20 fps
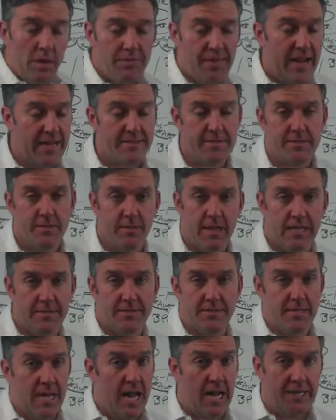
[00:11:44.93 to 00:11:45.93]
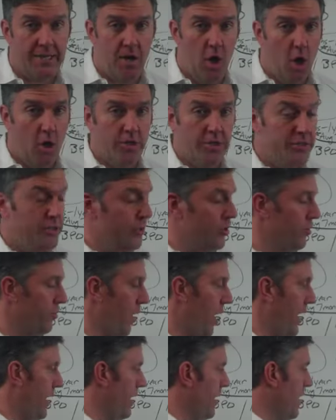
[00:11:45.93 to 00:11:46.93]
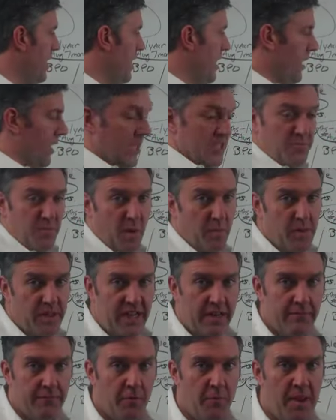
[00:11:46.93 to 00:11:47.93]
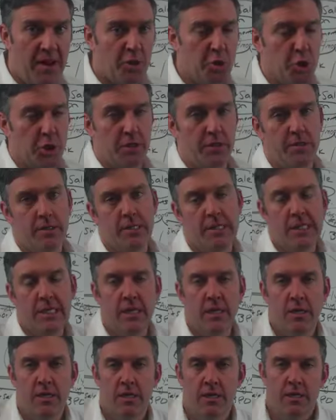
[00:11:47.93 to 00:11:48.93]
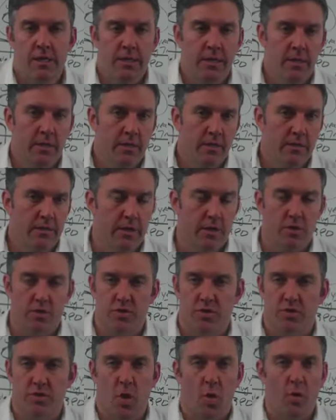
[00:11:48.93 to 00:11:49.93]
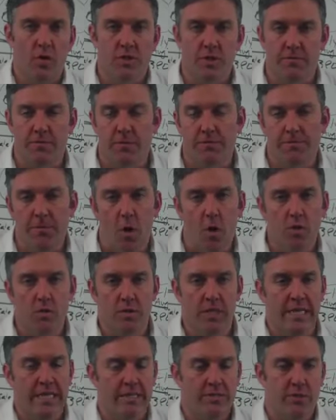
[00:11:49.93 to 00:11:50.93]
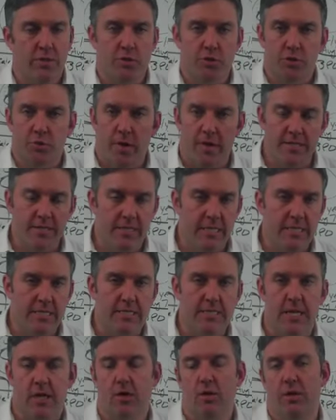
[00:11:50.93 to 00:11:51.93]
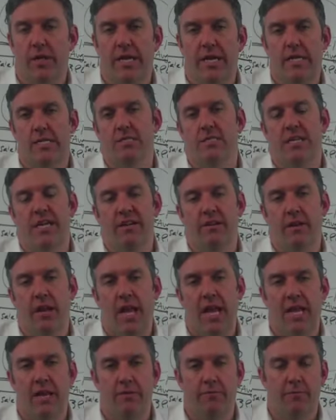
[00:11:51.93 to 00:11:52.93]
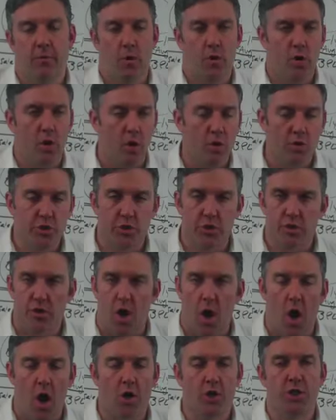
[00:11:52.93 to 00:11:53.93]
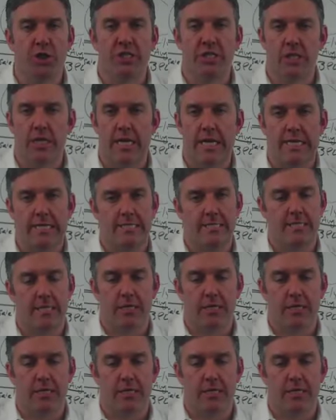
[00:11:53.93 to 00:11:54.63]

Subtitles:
That's not hard to do, right? It's public information. There's notice of default lists and trustee sale lists and foreclosure auction lists.